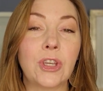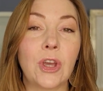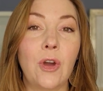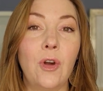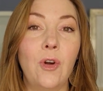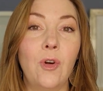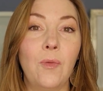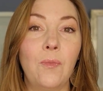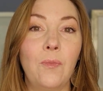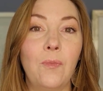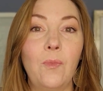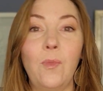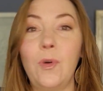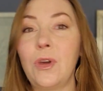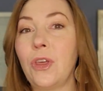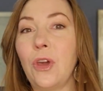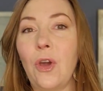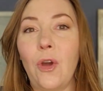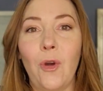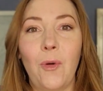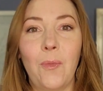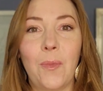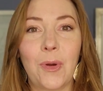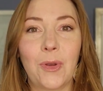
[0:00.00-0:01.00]
home with a
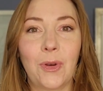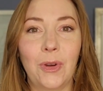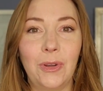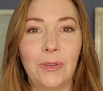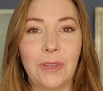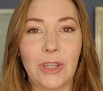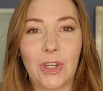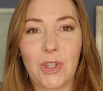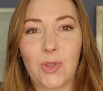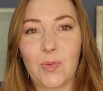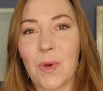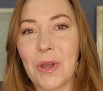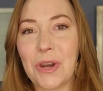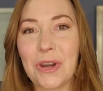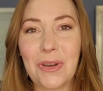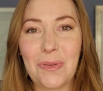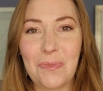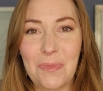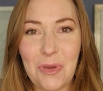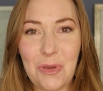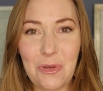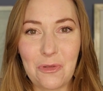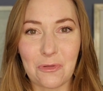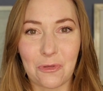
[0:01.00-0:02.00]
homeowner that just wanted to
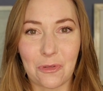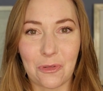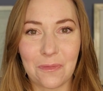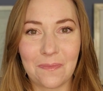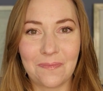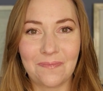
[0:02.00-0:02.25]
move,